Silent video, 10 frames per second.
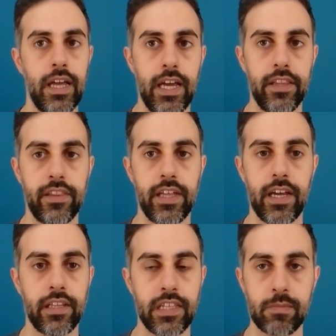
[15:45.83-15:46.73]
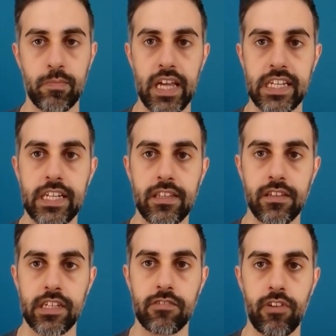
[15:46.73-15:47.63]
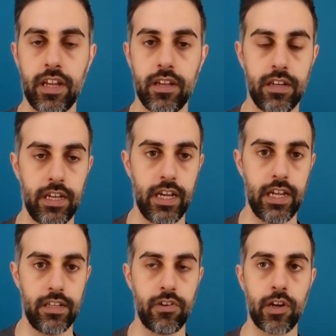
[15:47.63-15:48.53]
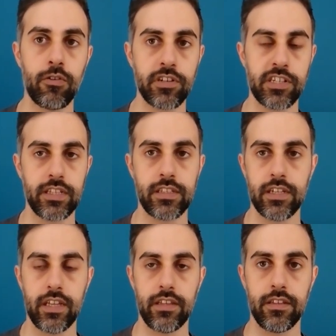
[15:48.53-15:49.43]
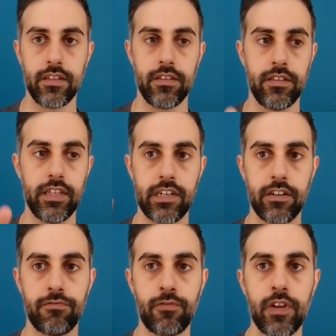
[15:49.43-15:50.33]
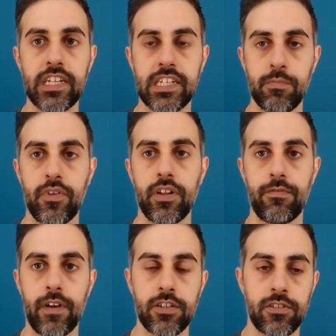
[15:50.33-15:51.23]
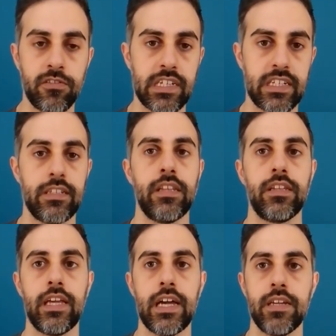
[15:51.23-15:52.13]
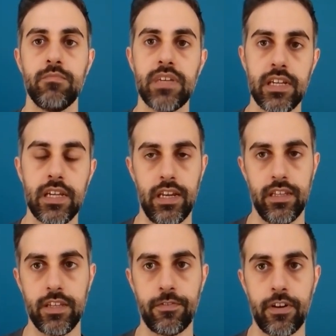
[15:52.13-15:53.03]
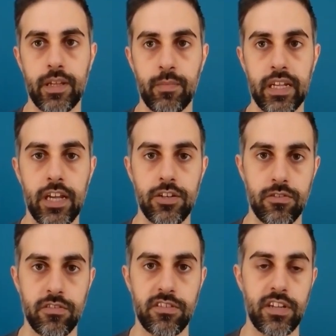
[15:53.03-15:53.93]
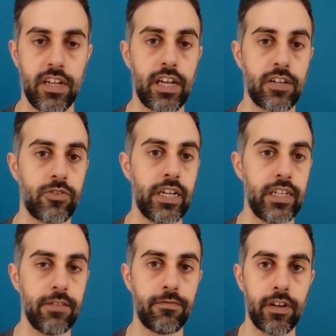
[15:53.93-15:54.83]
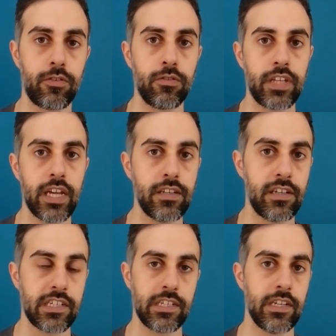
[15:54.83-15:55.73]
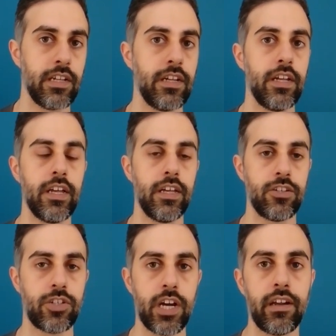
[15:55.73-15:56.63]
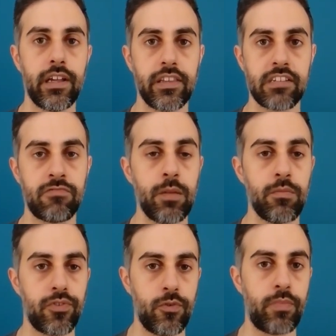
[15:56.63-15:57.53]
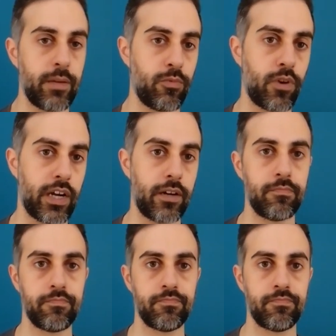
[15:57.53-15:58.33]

and then displays it in the screen and records it. And these are 3 separate functions that can be in different applications and actually in different containers, sharing the stream through PipeWire.